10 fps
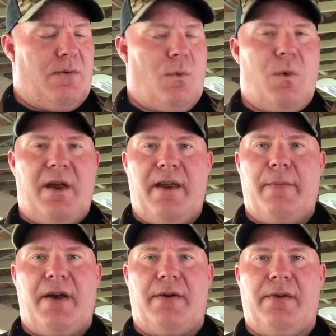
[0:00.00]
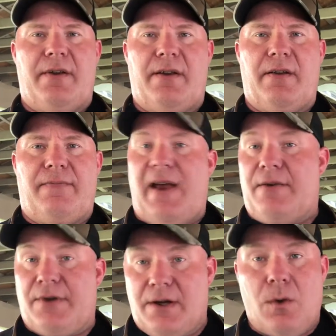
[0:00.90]
way better than a
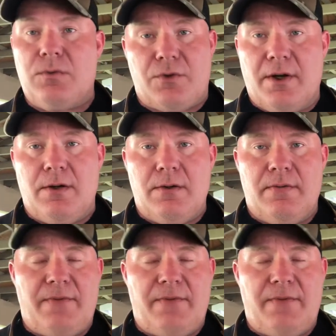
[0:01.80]
factory Colt trigger.